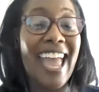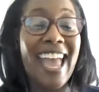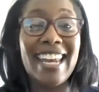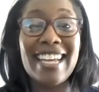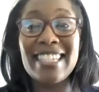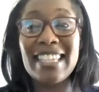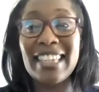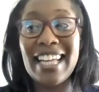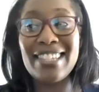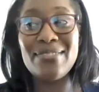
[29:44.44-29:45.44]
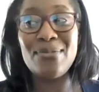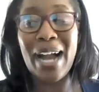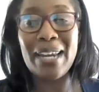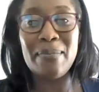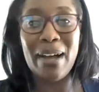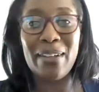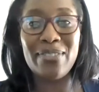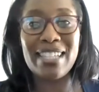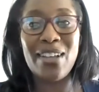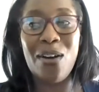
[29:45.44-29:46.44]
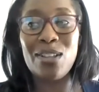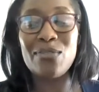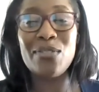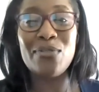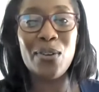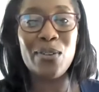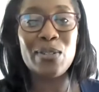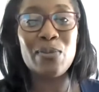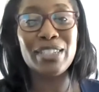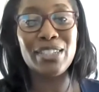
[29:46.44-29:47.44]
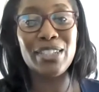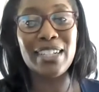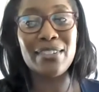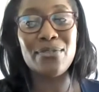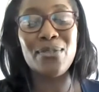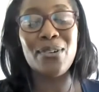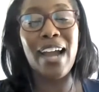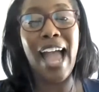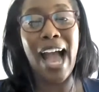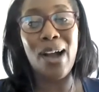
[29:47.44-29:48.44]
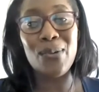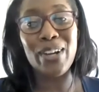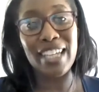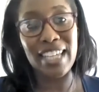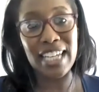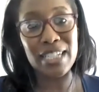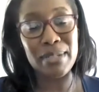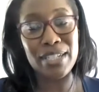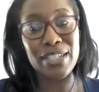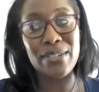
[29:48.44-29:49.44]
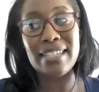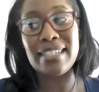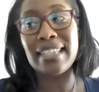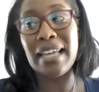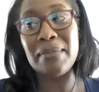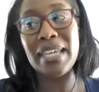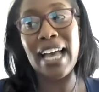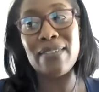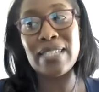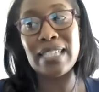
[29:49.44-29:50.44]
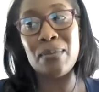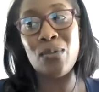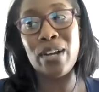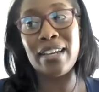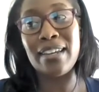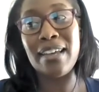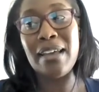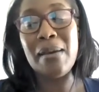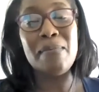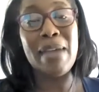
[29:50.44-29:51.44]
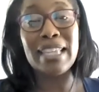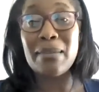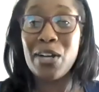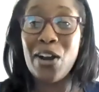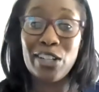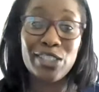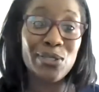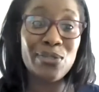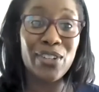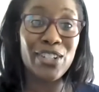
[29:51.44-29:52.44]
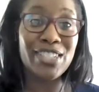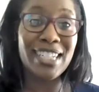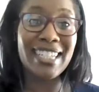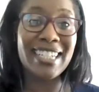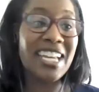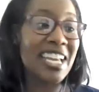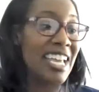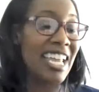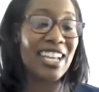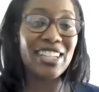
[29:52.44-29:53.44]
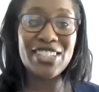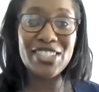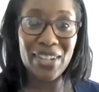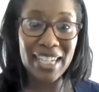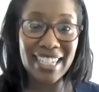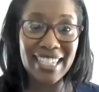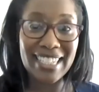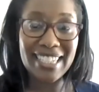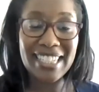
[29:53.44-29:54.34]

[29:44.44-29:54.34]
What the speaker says: And I said, let's write about this. All of the photos we took for our engagement shoot, I said, let me have someone make them a cartoon version, illustrate it.